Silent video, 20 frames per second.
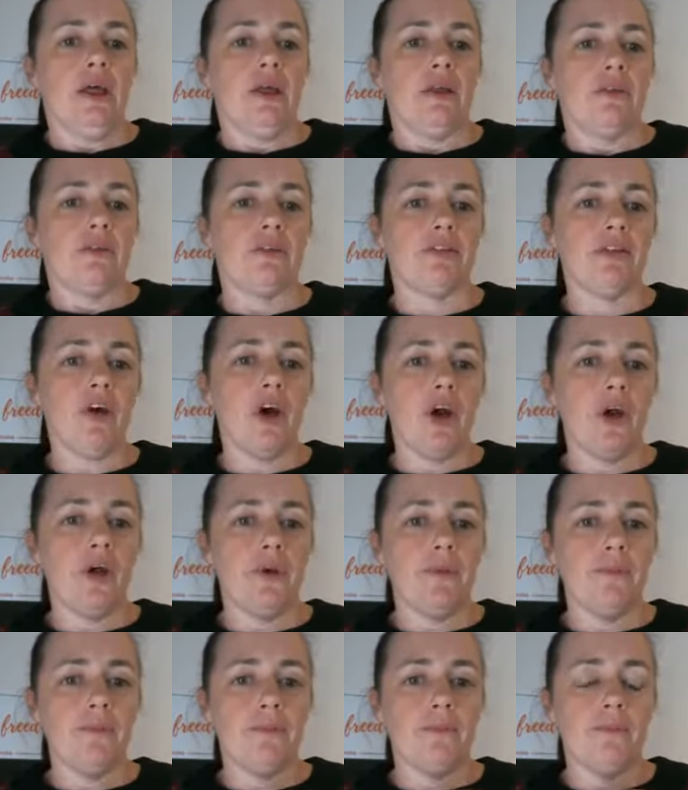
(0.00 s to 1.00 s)

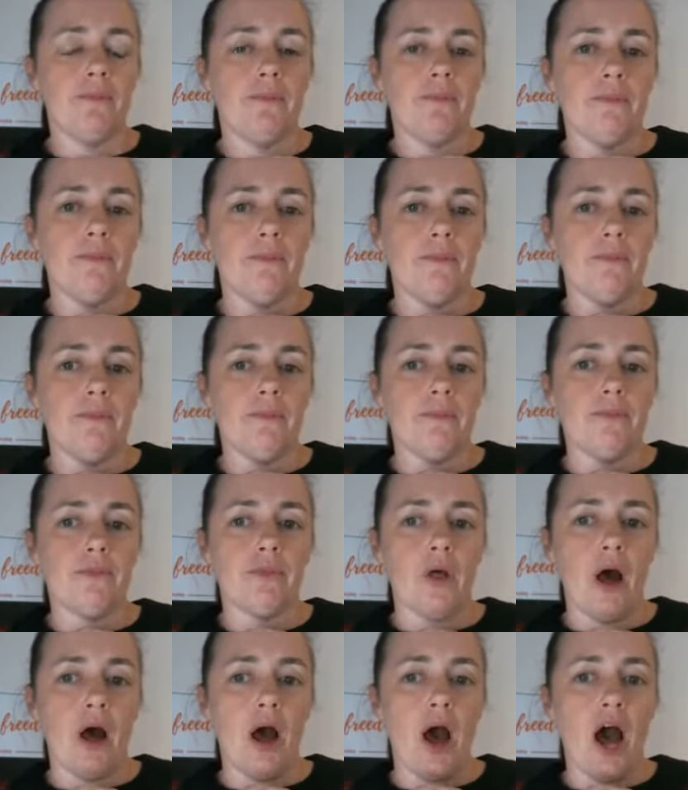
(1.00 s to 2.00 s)
So
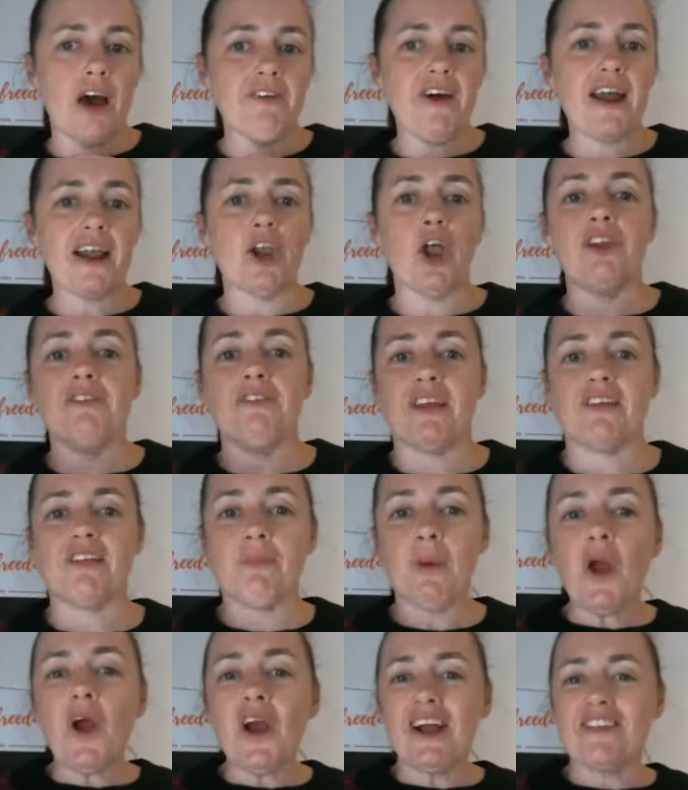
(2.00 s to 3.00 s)
I've had a lot of
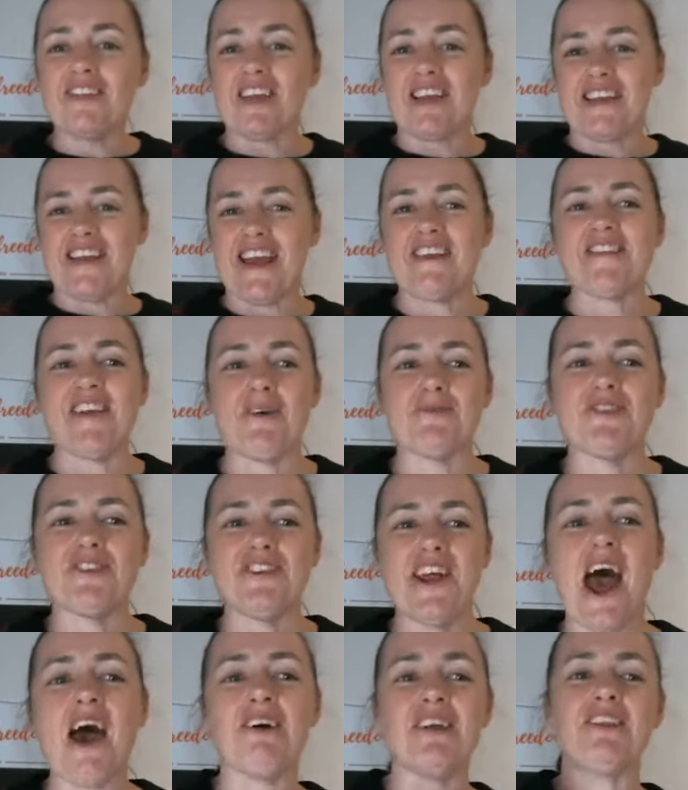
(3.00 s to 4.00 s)
experience, I guess, up to
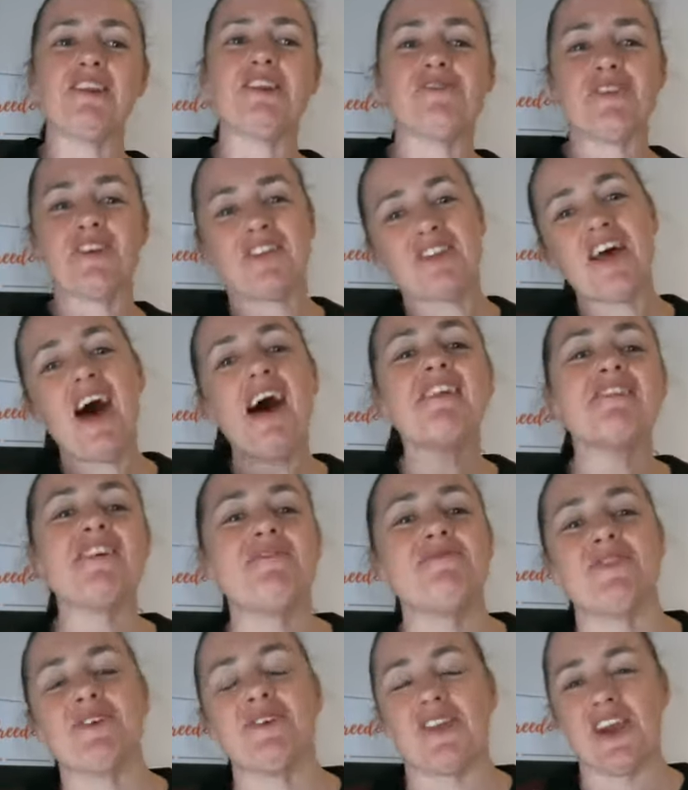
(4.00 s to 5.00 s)
now with the different sites
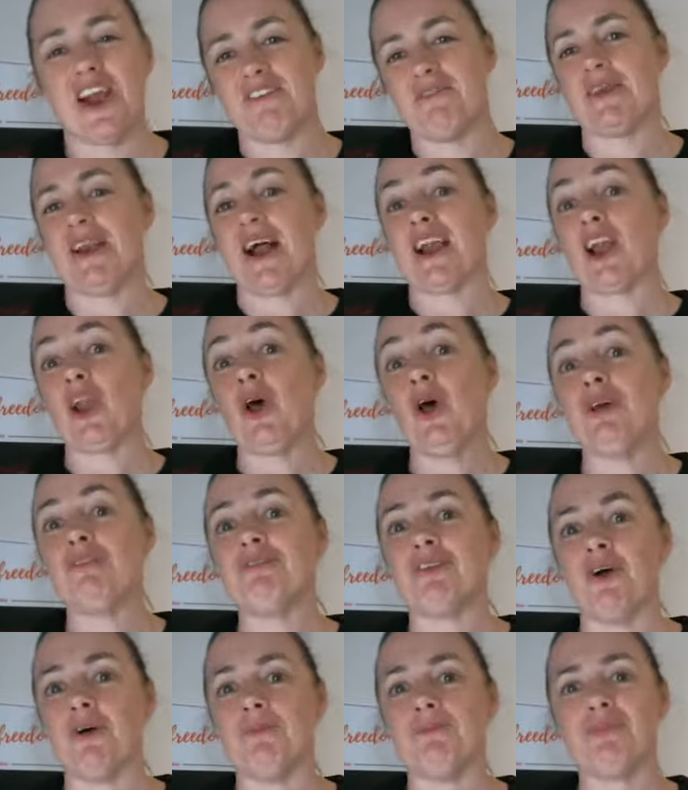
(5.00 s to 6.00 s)
I've built that I've been able to learn
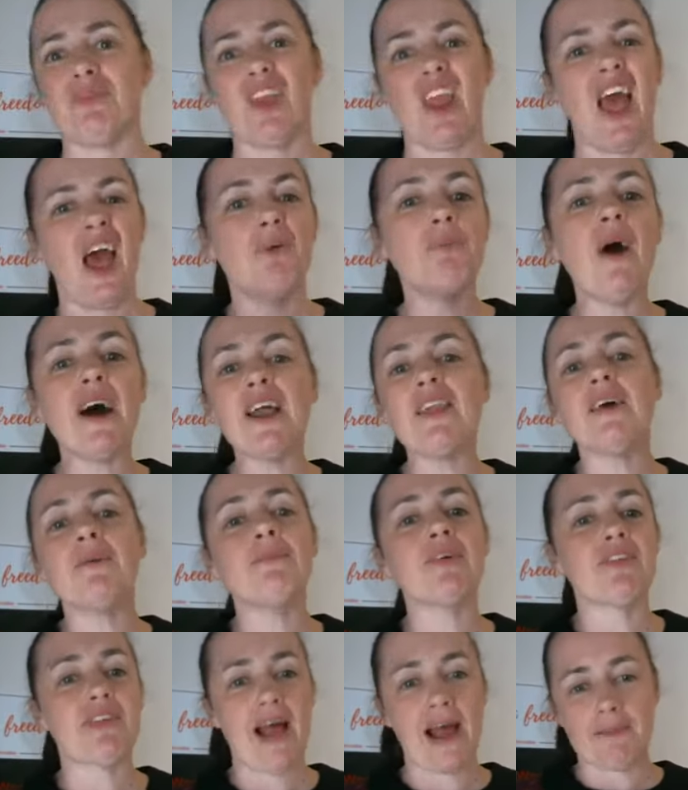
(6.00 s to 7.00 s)
from. And one of them
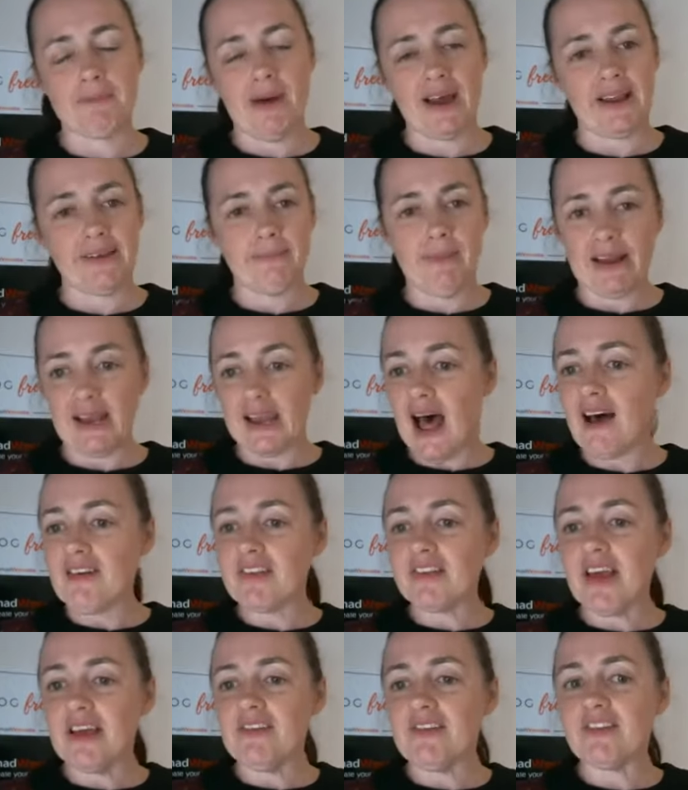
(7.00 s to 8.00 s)
was like my
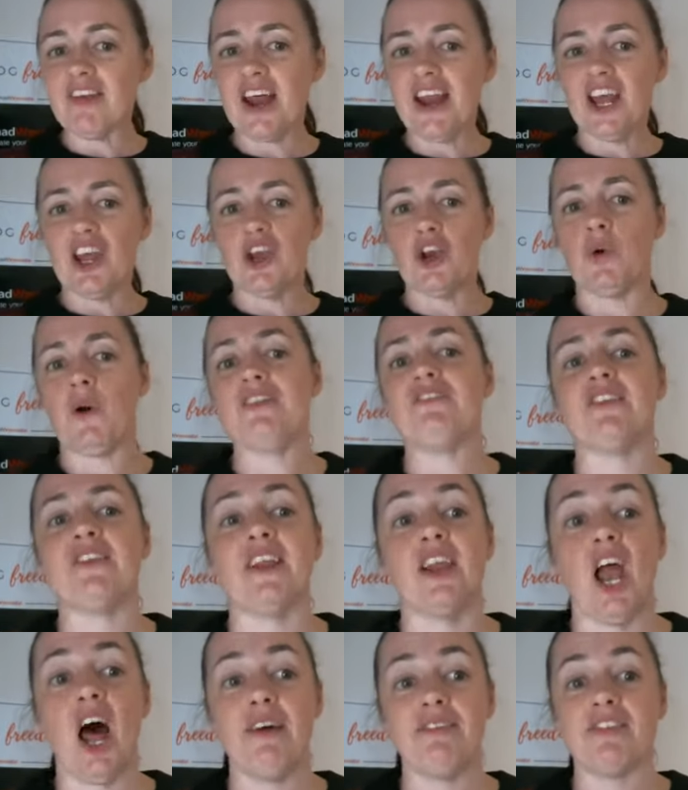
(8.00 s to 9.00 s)
last case study, you know, I did the
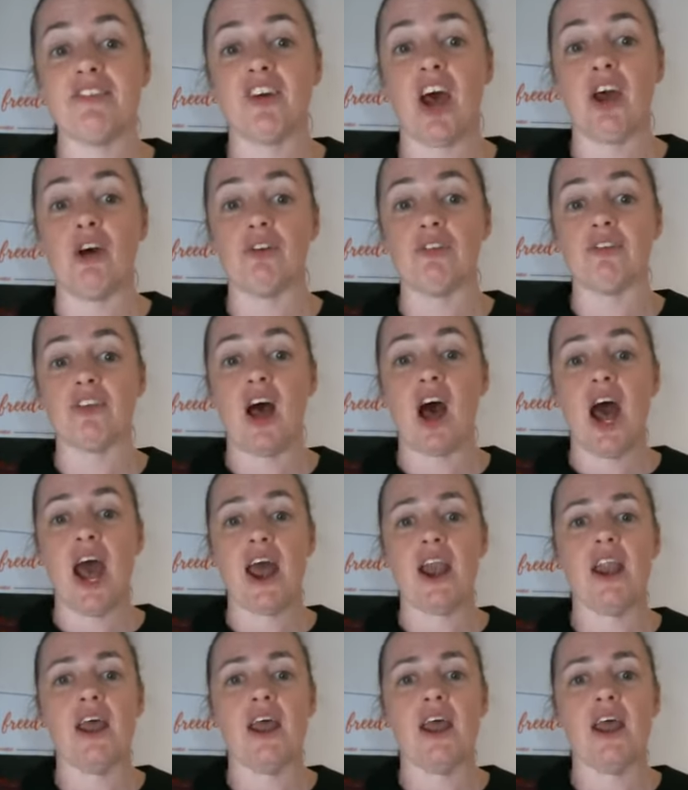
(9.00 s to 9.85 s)
lifestyle site.